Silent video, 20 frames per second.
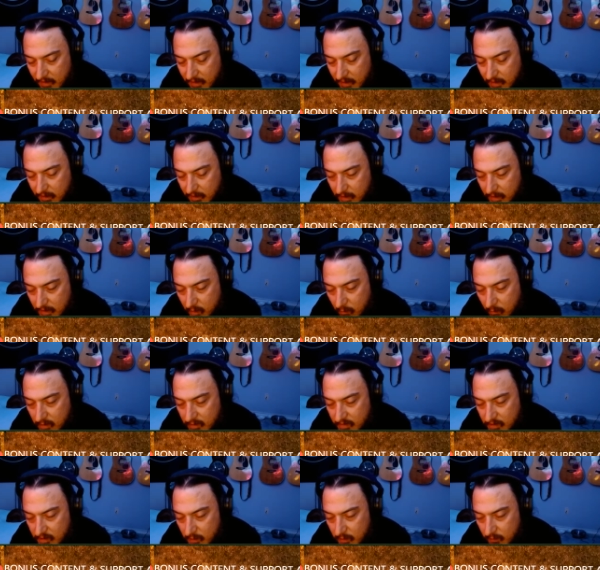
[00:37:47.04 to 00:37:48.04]

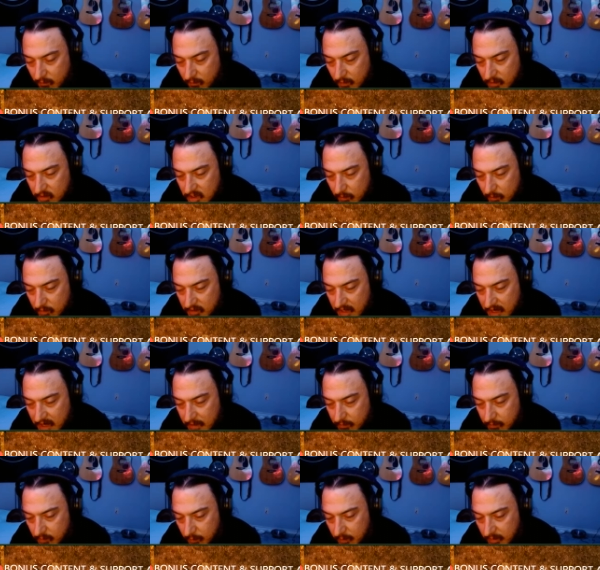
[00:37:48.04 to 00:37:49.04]
once you do it the first couple
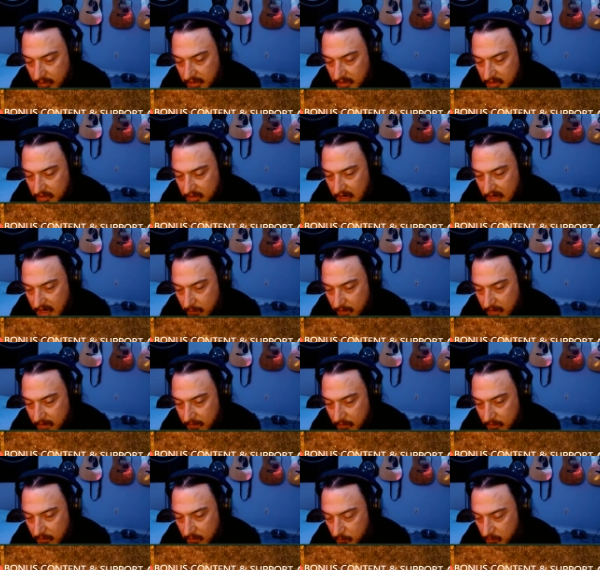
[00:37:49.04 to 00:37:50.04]
times, you're really excited about
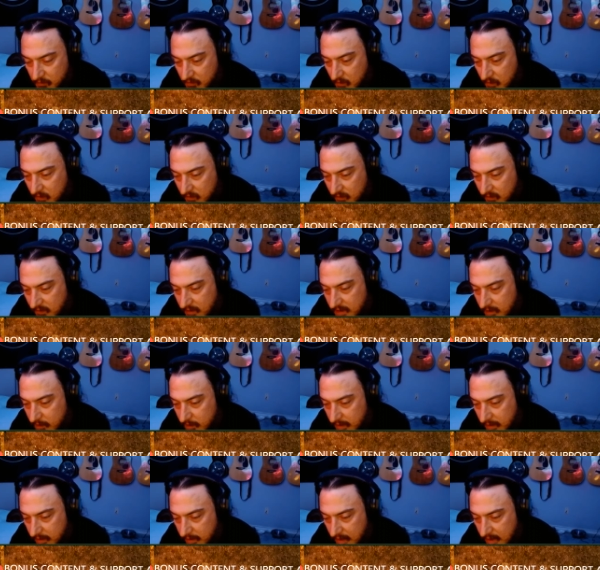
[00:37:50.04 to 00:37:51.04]
those results, and then you
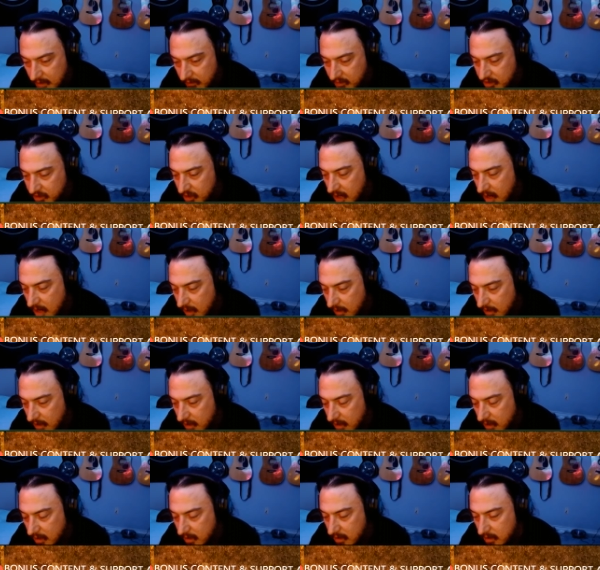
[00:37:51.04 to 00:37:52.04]
get kind of a shock
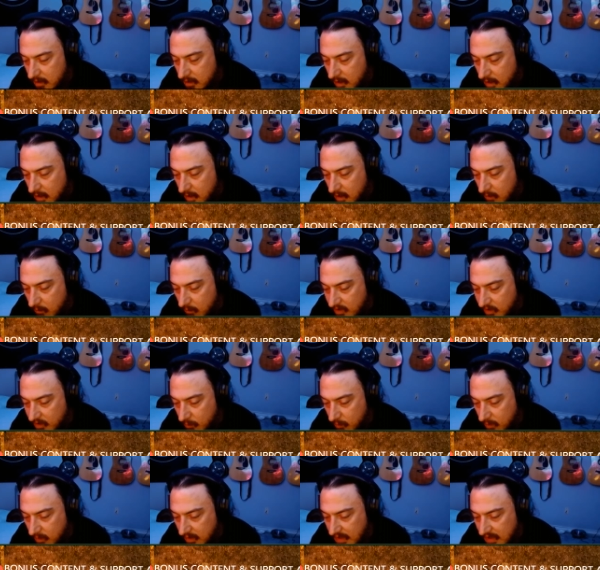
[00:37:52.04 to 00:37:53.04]
when
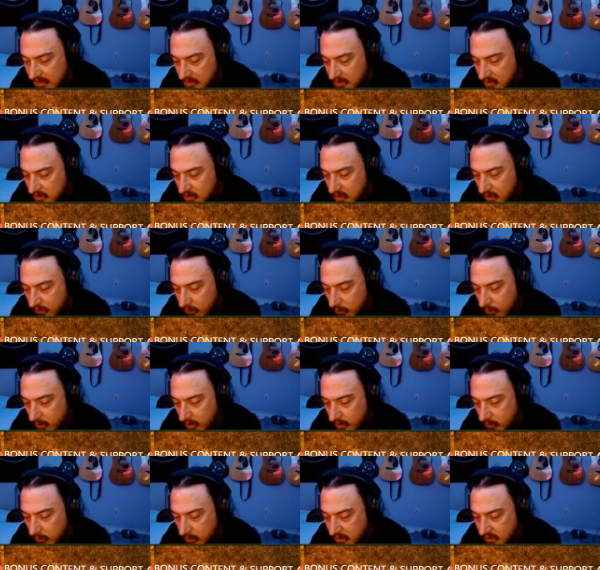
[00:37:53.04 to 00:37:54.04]
you realize the stuff you've
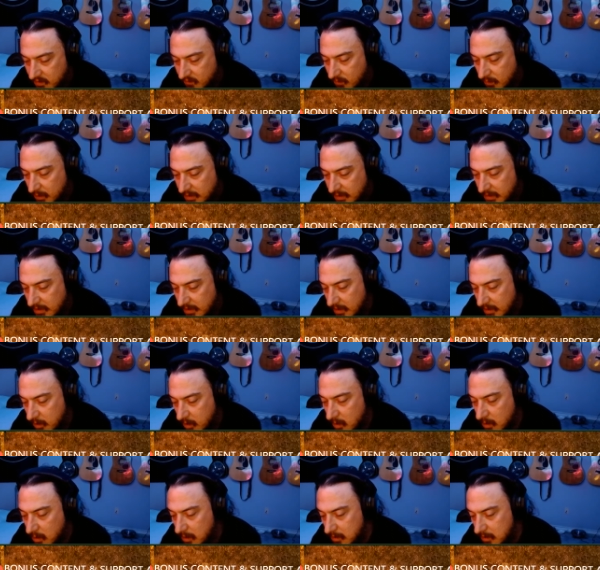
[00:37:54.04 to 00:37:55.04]
written wasn't very good at
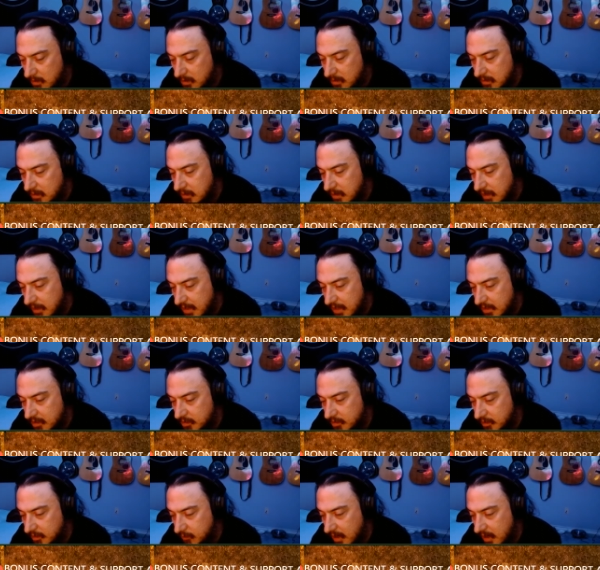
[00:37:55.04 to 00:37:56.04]
all, and
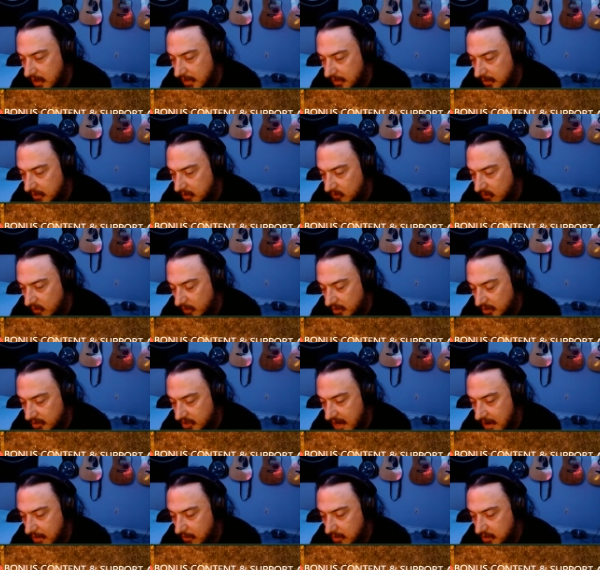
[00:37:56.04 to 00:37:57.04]
actually writing is very
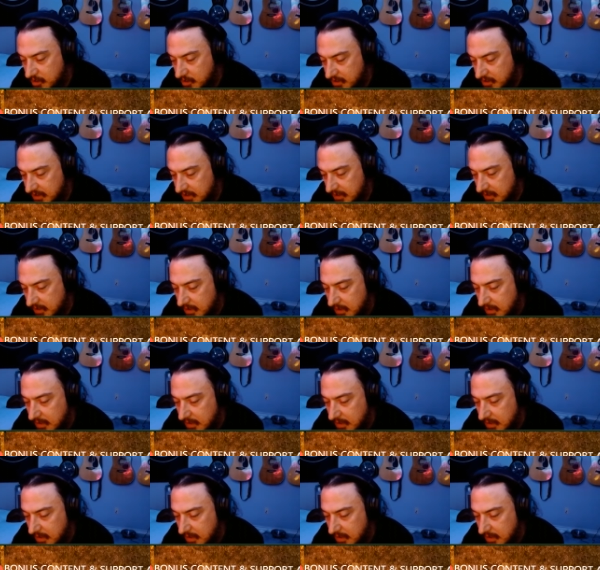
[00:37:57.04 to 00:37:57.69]
challenging.